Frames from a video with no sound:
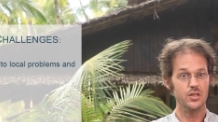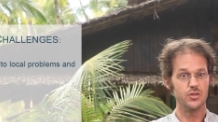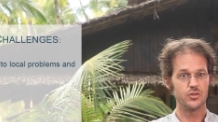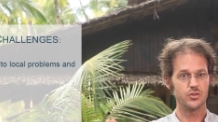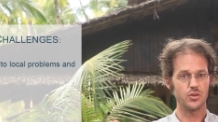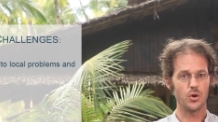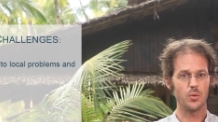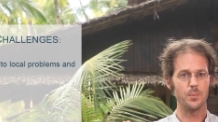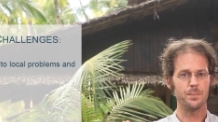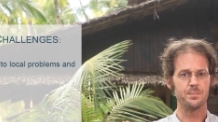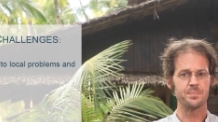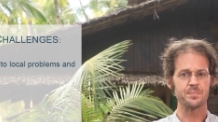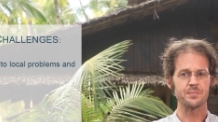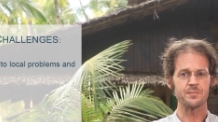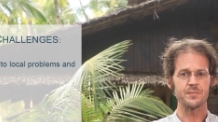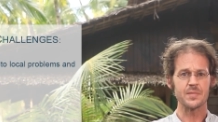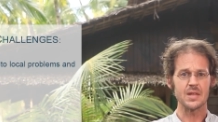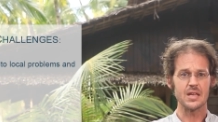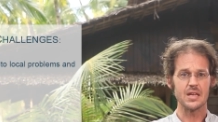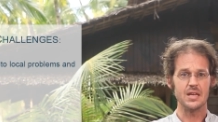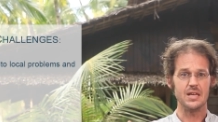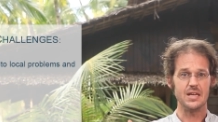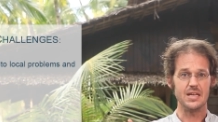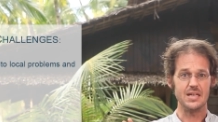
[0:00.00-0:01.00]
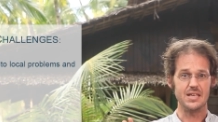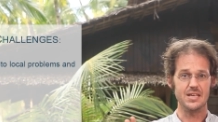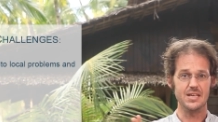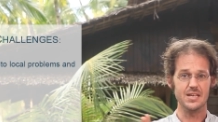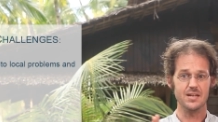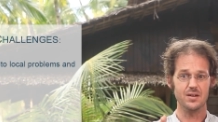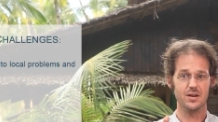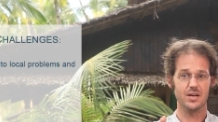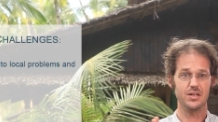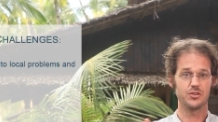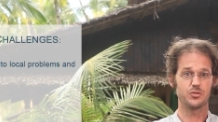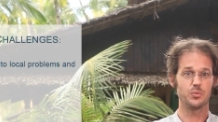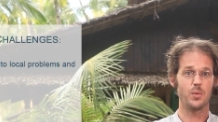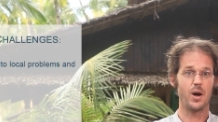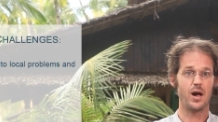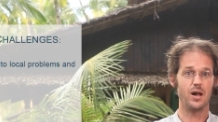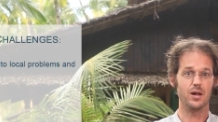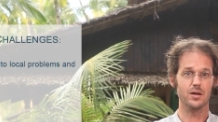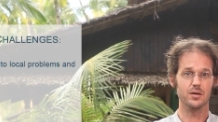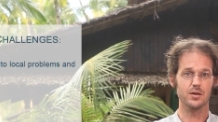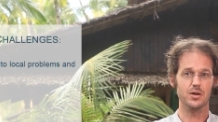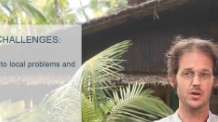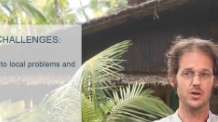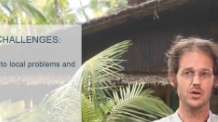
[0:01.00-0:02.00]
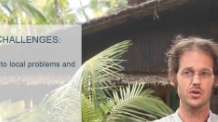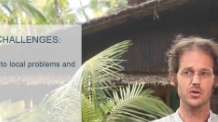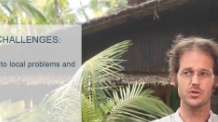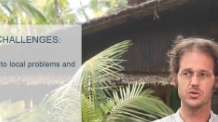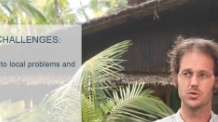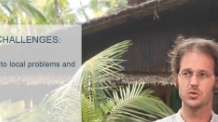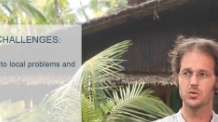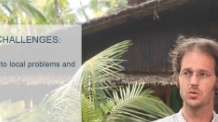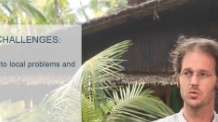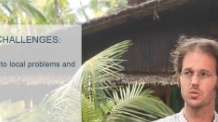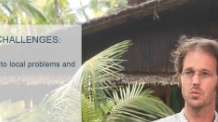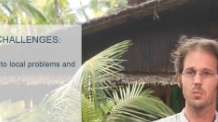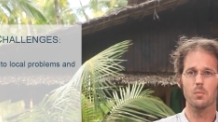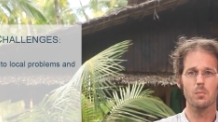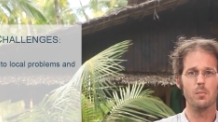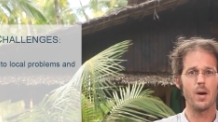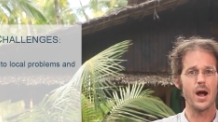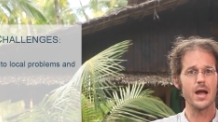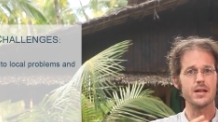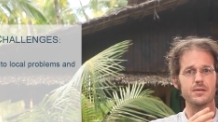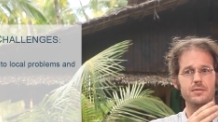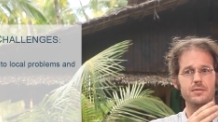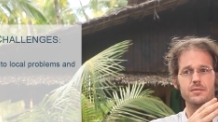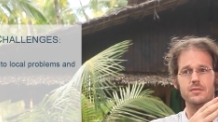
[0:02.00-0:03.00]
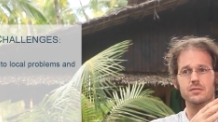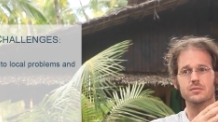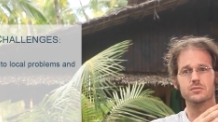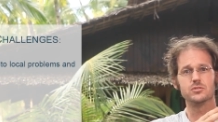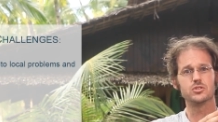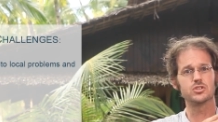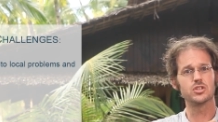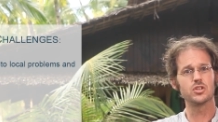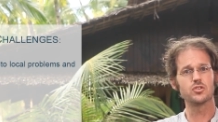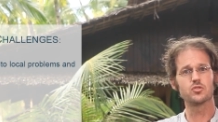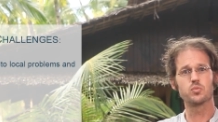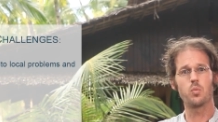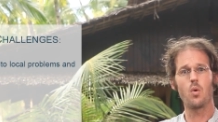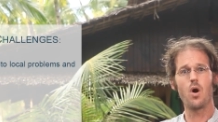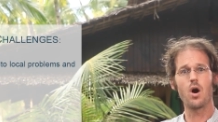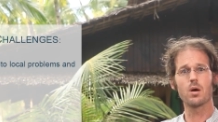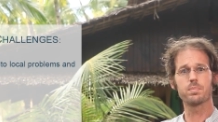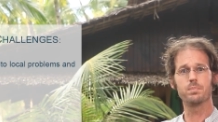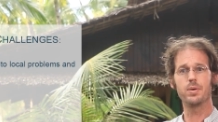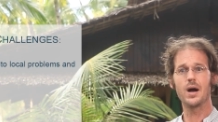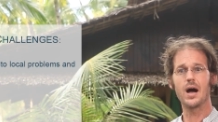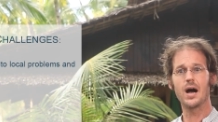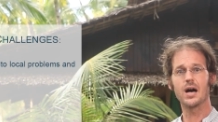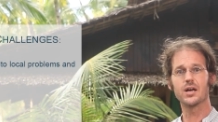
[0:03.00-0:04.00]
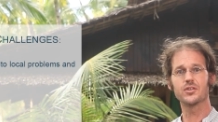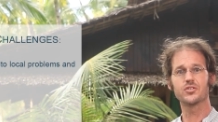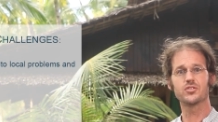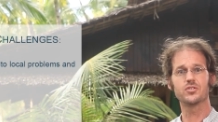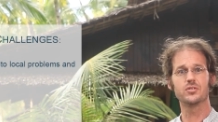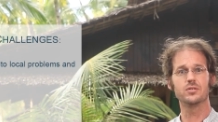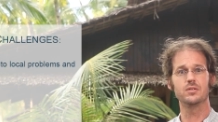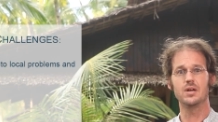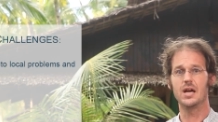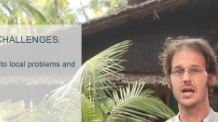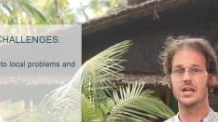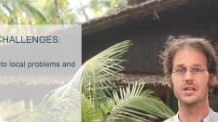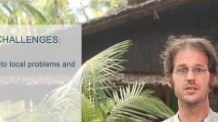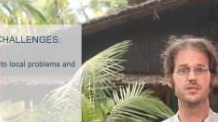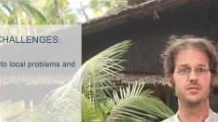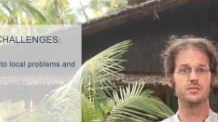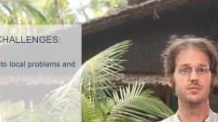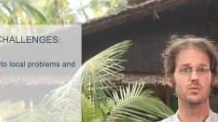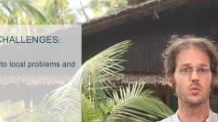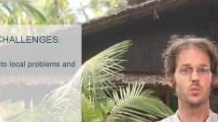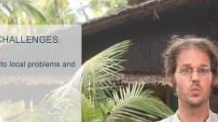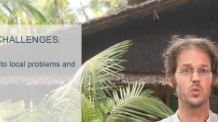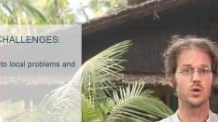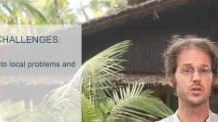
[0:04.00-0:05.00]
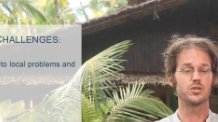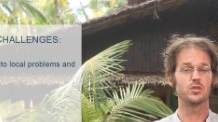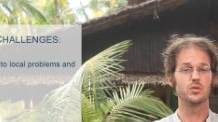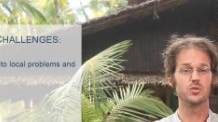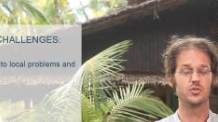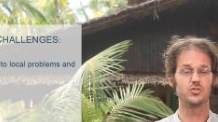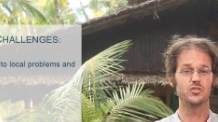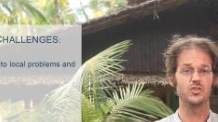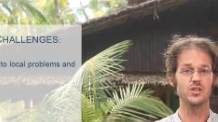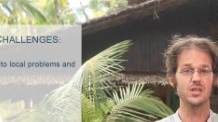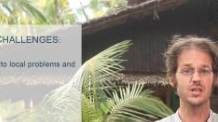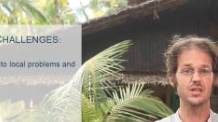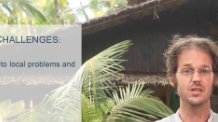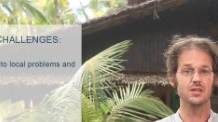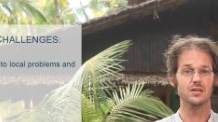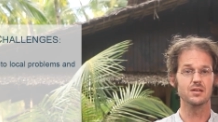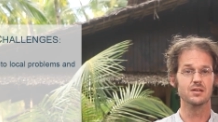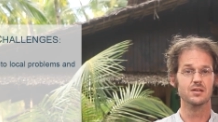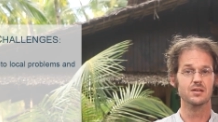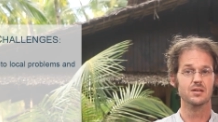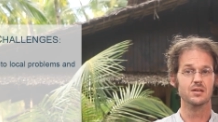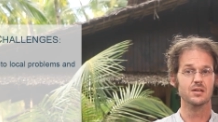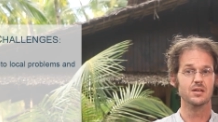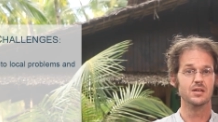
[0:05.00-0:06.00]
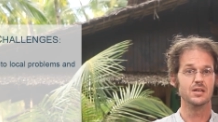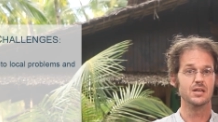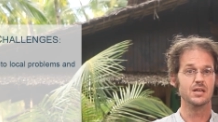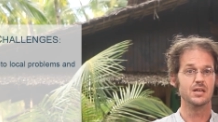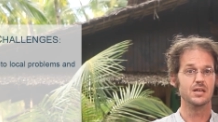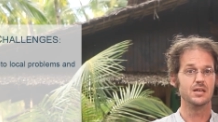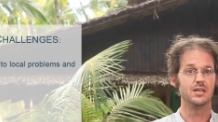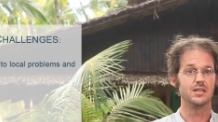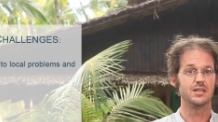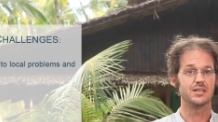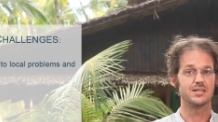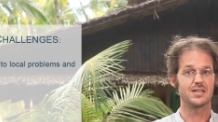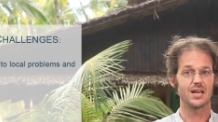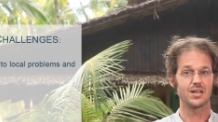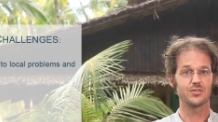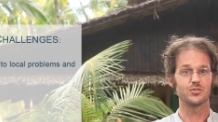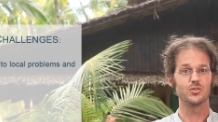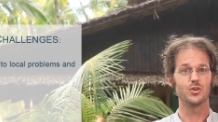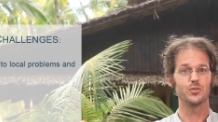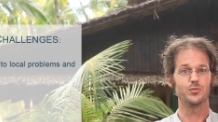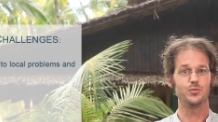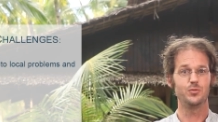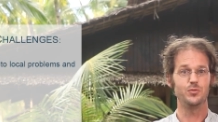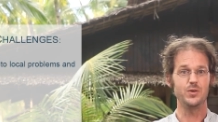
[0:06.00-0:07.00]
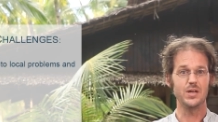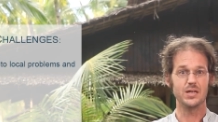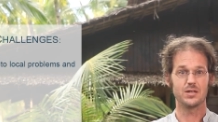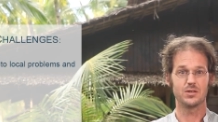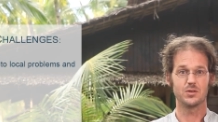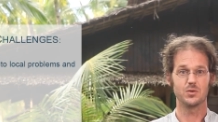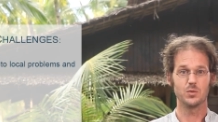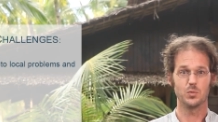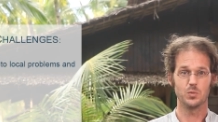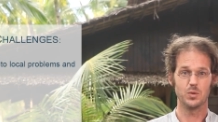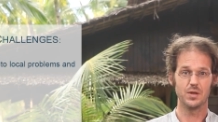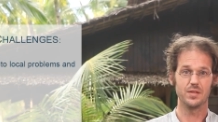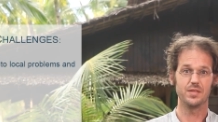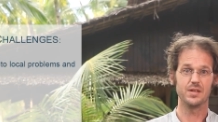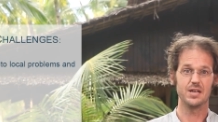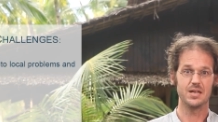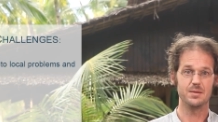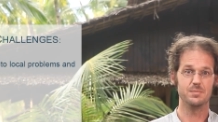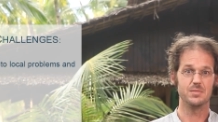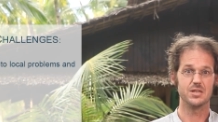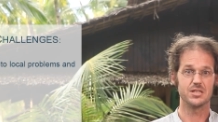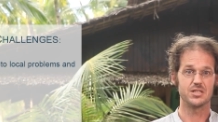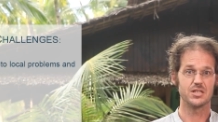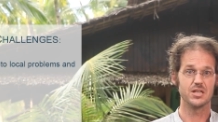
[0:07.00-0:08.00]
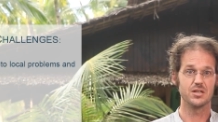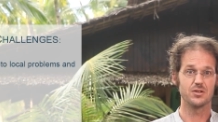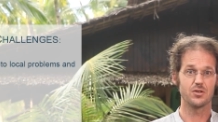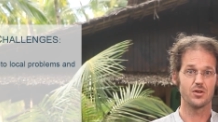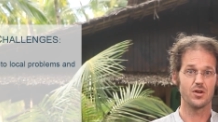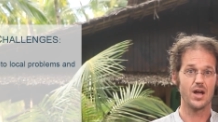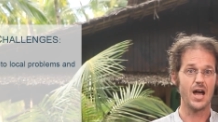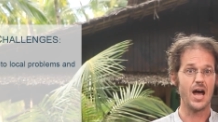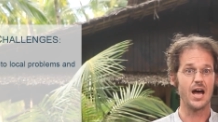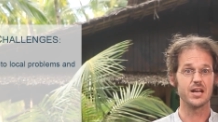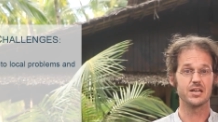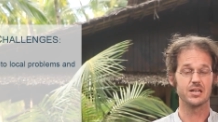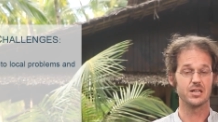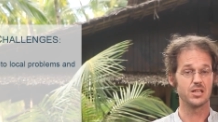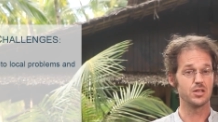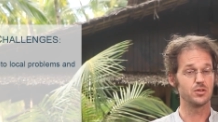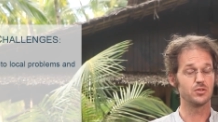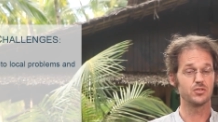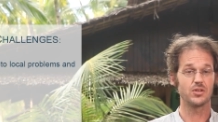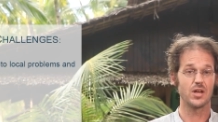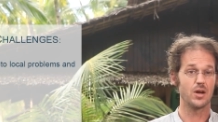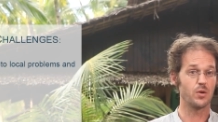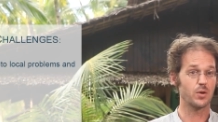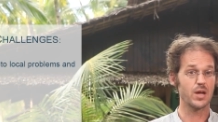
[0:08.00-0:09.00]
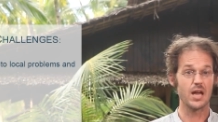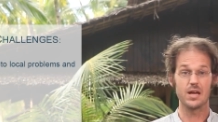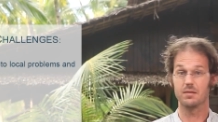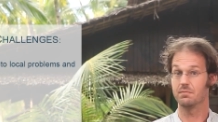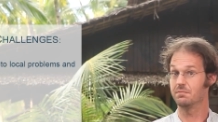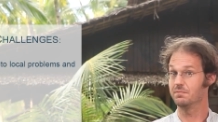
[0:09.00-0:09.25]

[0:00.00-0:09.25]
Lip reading: So here as well, you might just walk past and what you see does not fit with the image in your head, and you say, okay,